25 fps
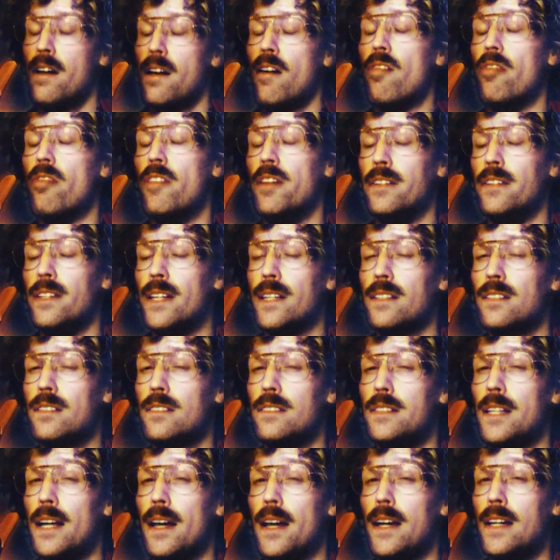The next
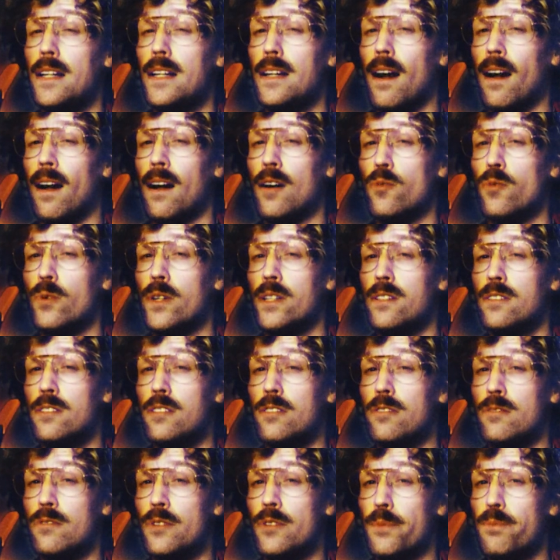day, I went
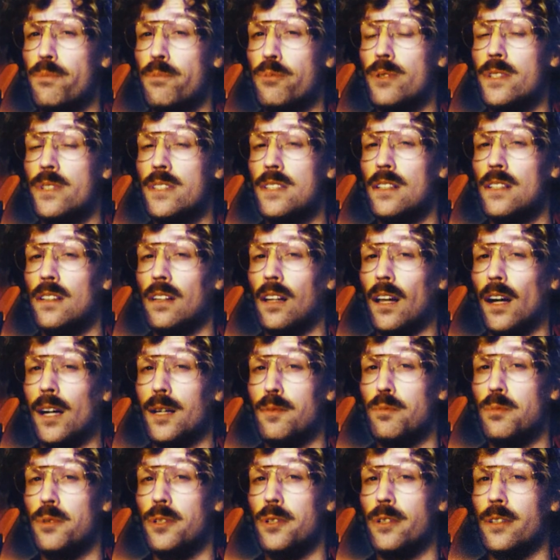to the prison
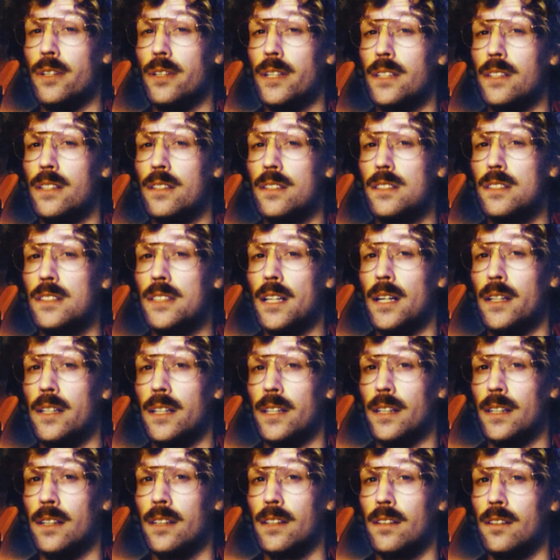library to
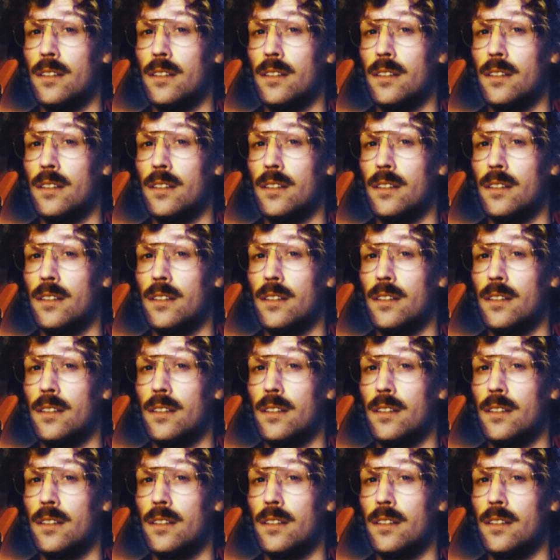study.